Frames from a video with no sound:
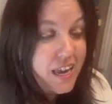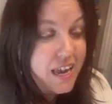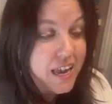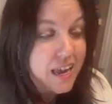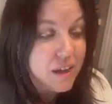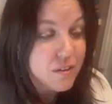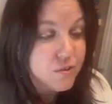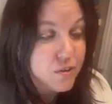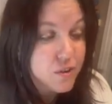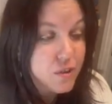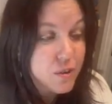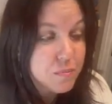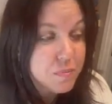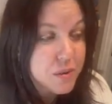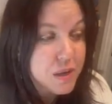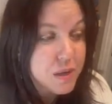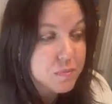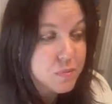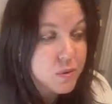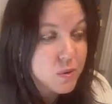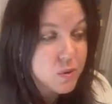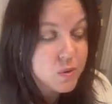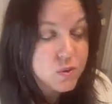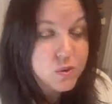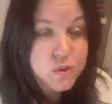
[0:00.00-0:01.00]
And for the
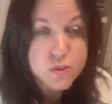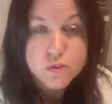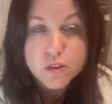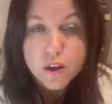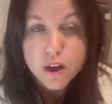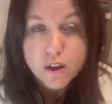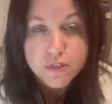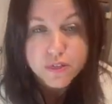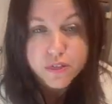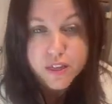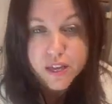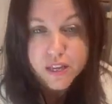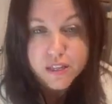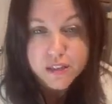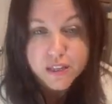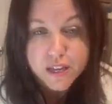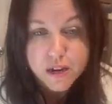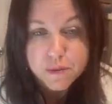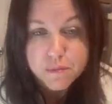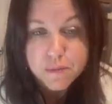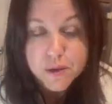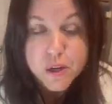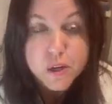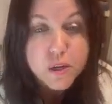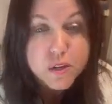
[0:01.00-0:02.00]
people who do not think that
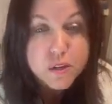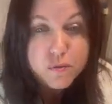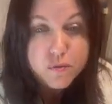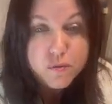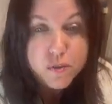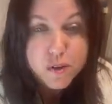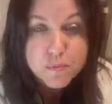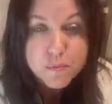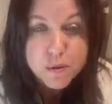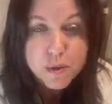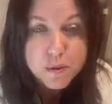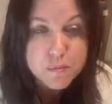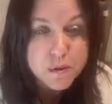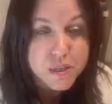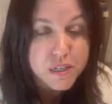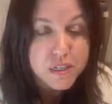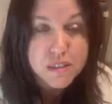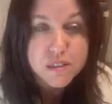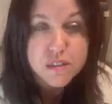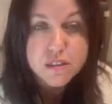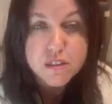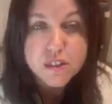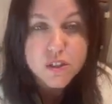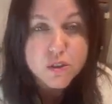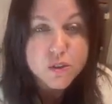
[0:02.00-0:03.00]
I'm hearing from him,
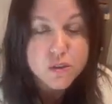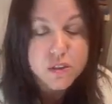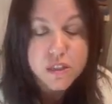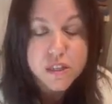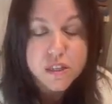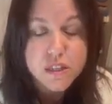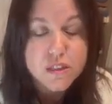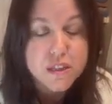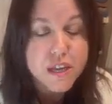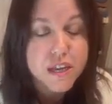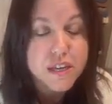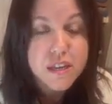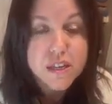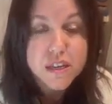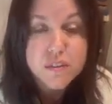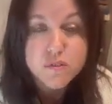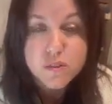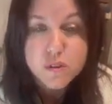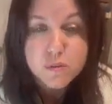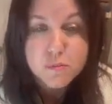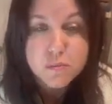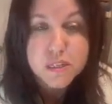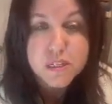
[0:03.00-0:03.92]
he's literally like giving